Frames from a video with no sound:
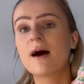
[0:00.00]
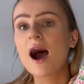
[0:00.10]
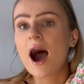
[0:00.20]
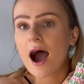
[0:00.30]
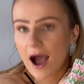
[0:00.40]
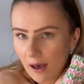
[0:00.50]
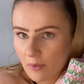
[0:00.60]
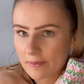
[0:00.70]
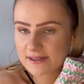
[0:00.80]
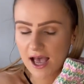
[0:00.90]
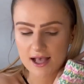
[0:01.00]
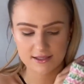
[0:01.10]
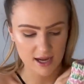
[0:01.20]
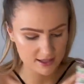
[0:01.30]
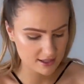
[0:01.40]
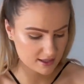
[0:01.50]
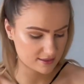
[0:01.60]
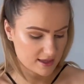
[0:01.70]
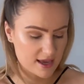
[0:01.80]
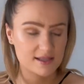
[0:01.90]
I'm obsessed. I think
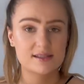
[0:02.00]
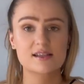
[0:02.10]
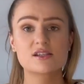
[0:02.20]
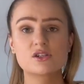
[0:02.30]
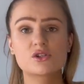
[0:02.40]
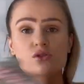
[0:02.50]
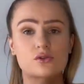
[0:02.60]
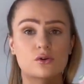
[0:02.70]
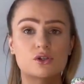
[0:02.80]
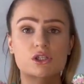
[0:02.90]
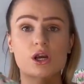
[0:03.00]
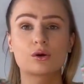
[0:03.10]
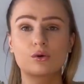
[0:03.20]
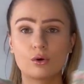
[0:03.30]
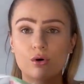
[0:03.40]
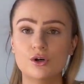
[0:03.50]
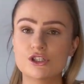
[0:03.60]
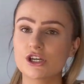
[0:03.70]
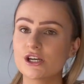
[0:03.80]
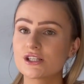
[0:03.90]
this is such a
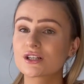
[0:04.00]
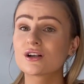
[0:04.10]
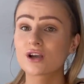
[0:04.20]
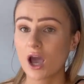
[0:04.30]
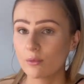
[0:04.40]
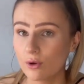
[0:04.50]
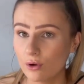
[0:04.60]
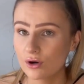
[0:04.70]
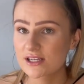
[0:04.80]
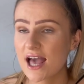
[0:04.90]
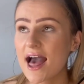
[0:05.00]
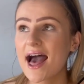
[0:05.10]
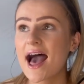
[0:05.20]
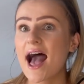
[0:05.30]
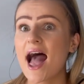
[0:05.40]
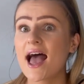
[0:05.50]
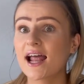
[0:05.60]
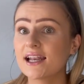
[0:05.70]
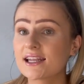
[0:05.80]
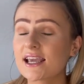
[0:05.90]
gorgeous card,
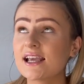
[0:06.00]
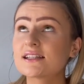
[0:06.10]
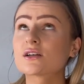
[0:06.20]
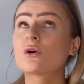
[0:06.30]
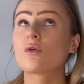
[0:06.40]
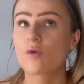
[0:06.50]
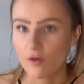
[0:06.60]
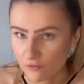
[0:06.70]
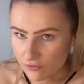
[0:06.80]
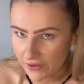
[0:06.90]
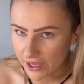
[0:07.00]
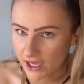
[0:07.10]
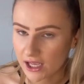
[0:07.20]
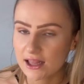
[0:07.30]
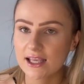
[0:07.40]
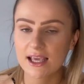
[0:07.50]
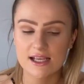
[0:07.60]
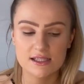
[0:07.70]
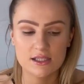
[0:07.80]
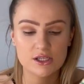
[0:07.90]
and it's comfy. Like it,
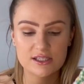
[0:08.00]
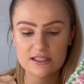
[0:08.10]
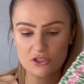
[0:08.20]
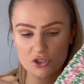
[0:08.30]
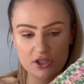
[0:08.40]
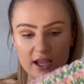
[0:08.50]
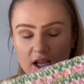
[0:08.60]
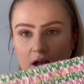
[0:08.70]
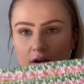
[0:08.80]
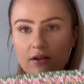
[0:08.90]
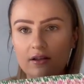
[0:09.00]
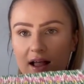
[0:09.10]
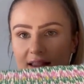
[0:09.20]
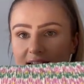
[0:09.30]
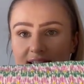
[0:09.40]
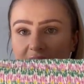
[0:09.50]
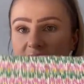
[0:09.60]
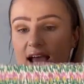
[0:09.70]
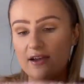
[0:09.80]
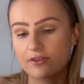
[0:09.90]
because it's just like elasticated
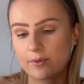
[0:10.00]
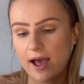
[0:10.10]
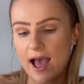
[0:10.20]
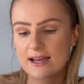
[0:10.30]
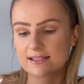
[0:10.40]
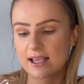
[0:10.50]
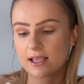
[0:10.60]
everywhere and it's like,